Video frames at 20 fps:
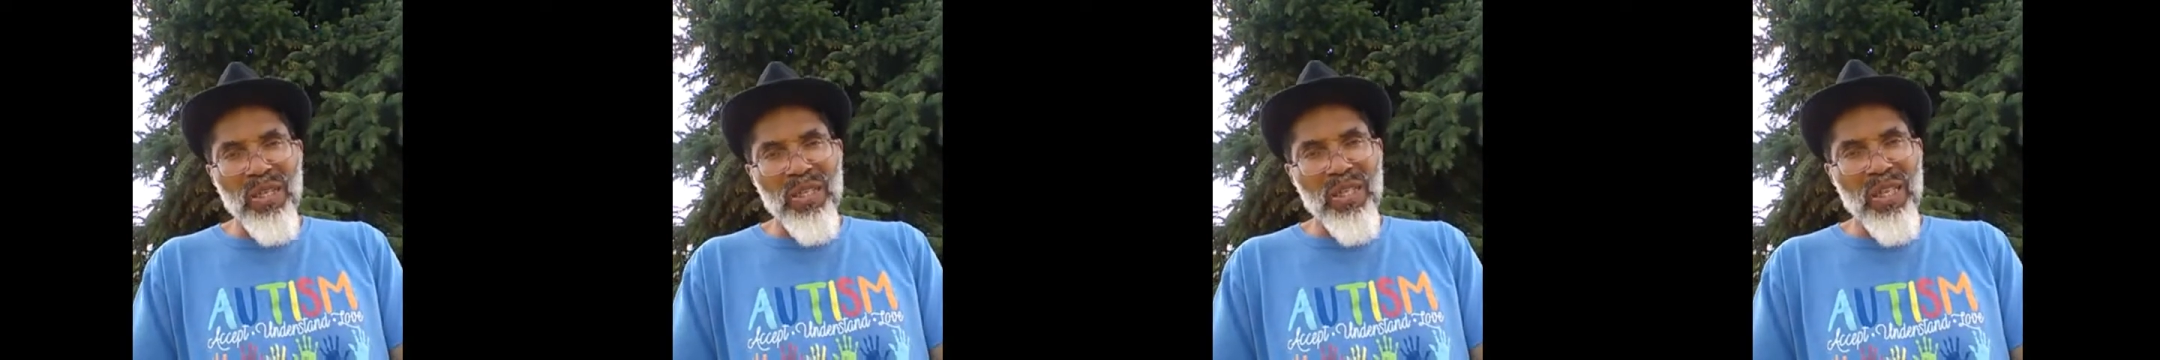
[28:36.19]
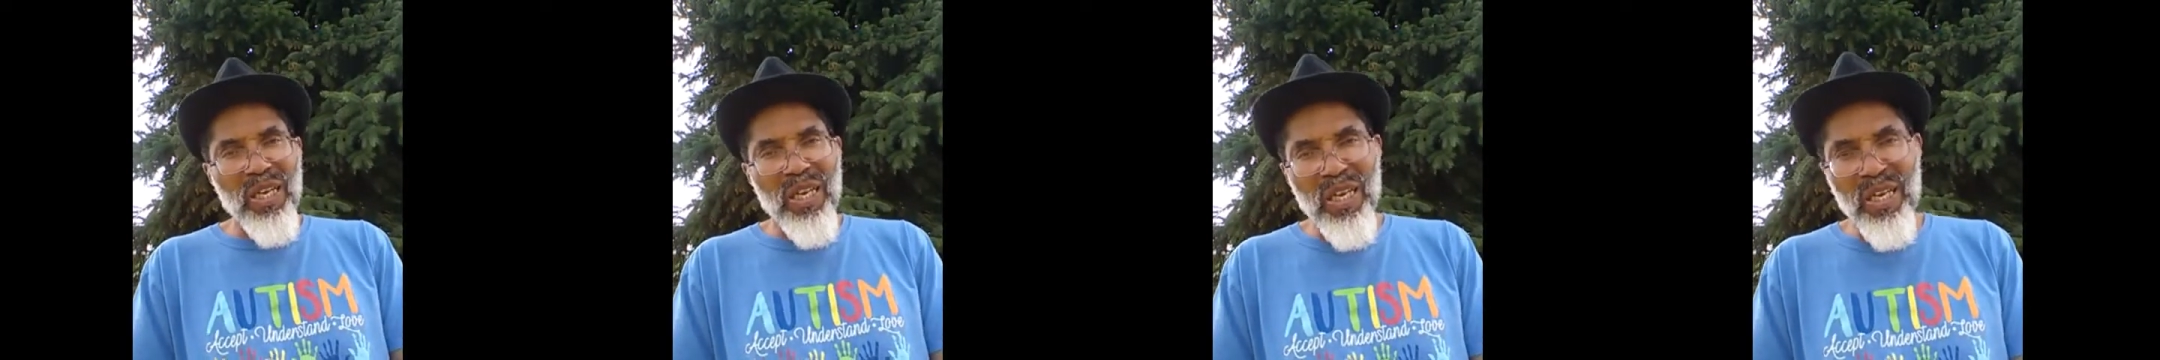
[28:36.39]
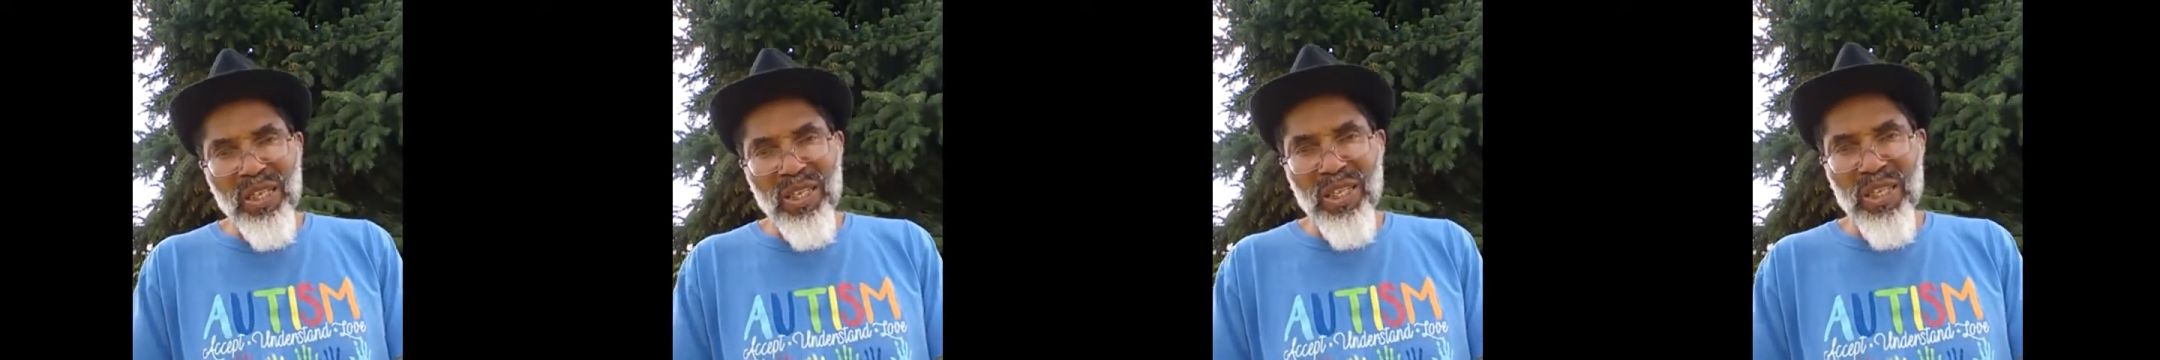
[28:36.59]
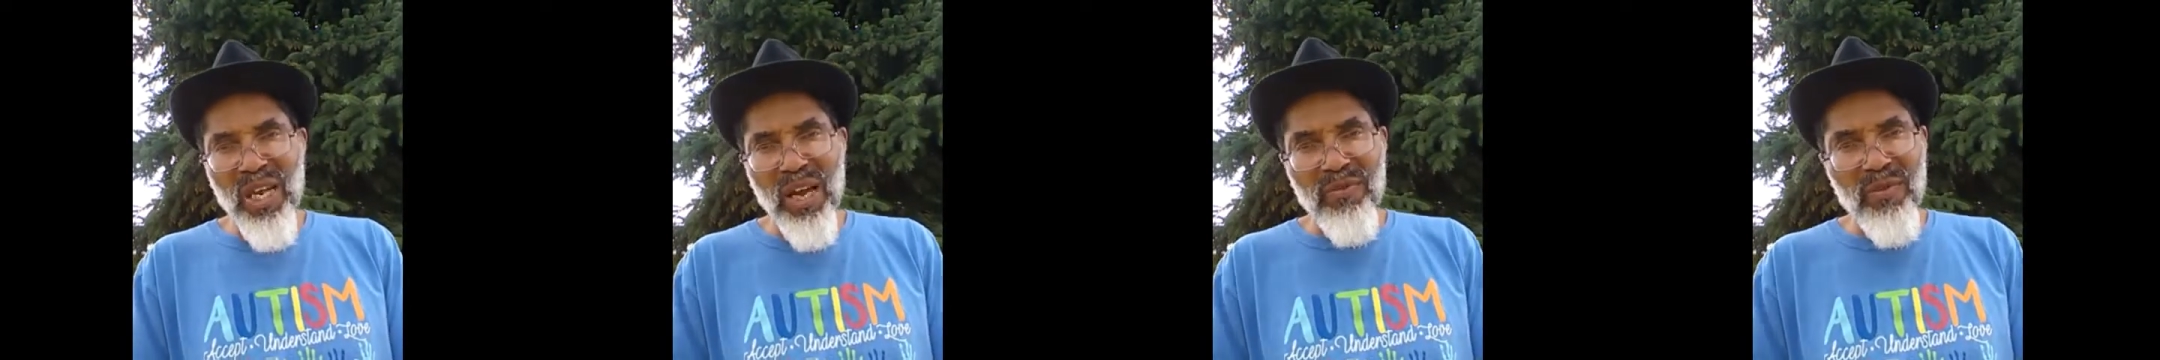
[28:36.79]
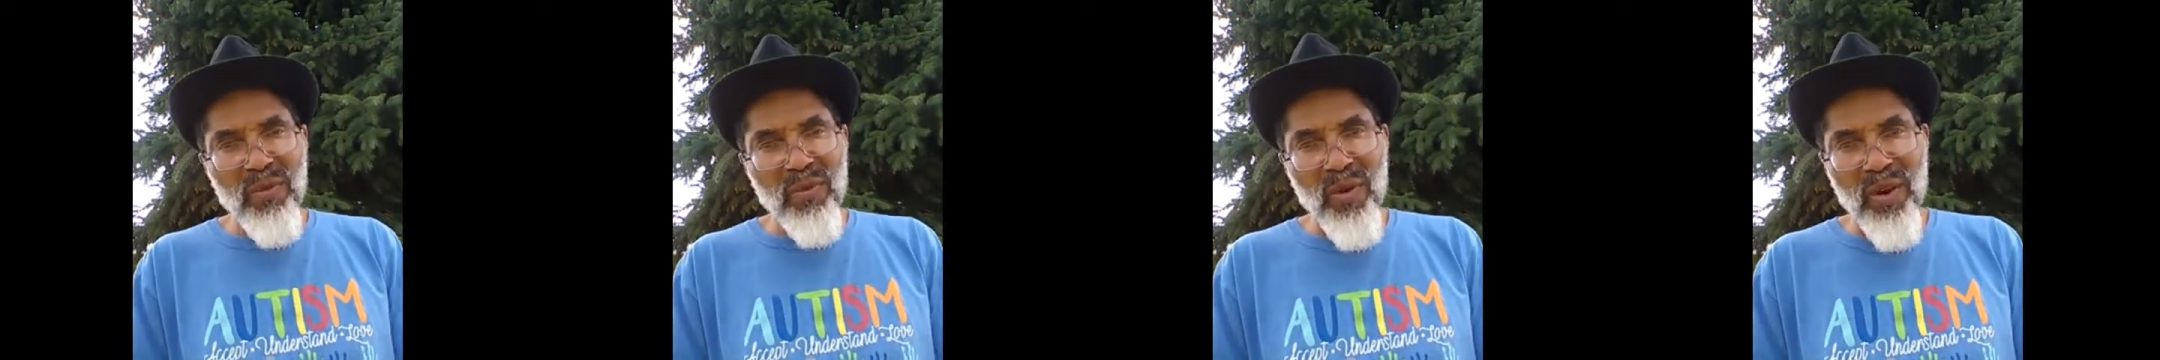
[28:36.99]
to each and
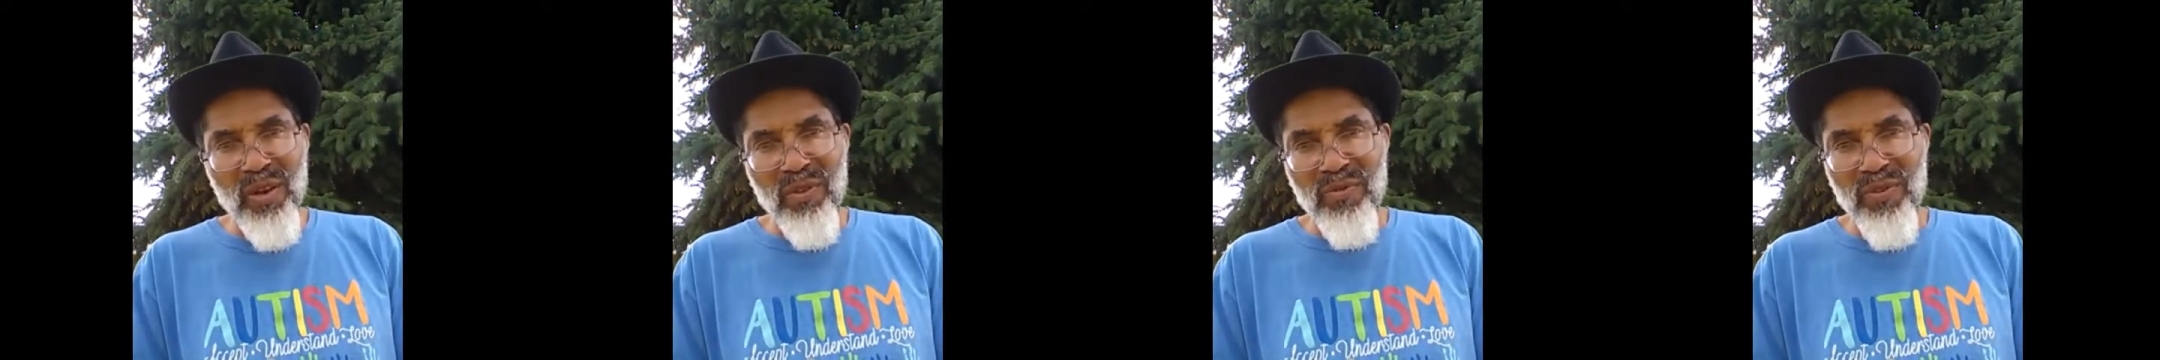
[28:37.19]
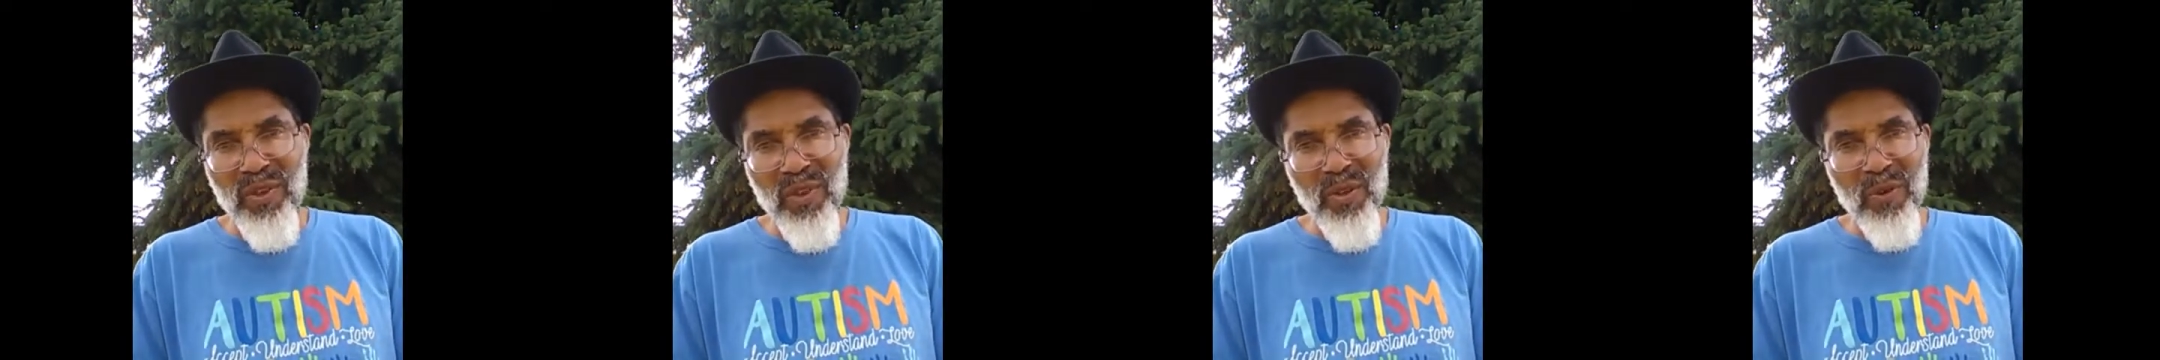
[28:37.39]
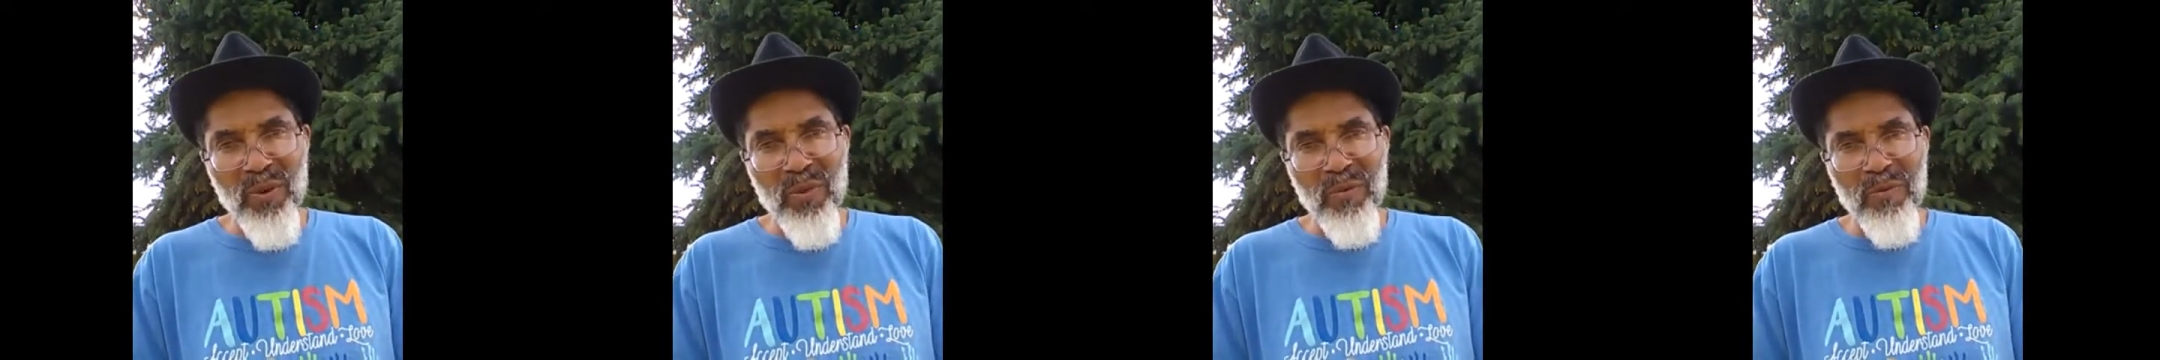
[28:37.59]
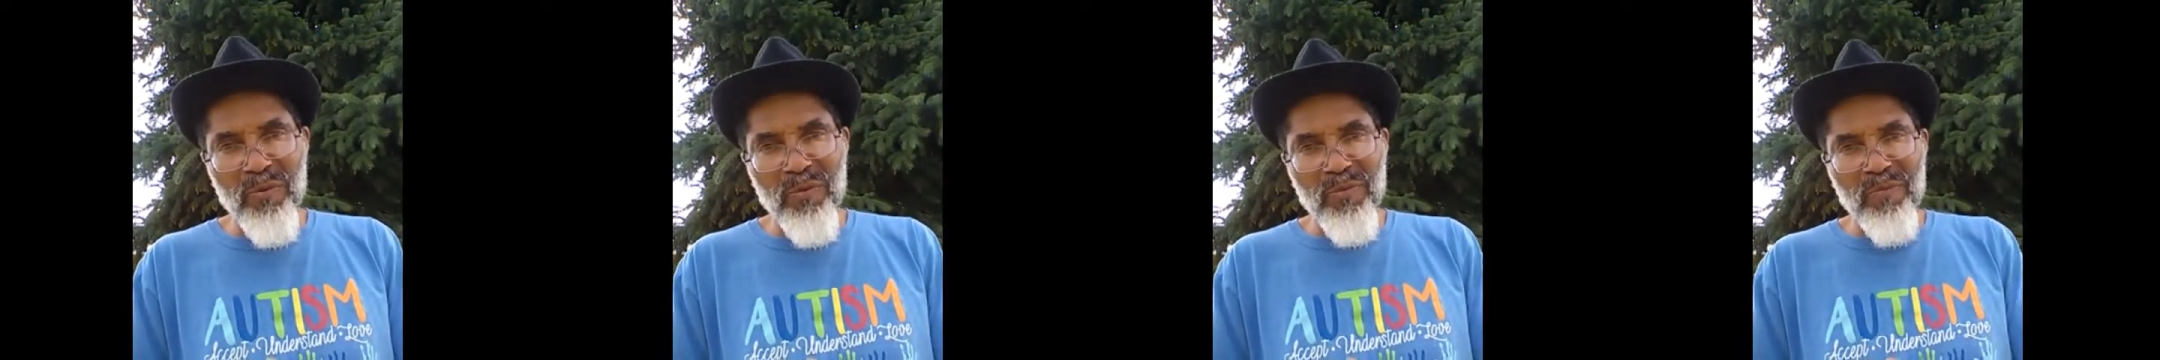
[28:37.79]
every one of you.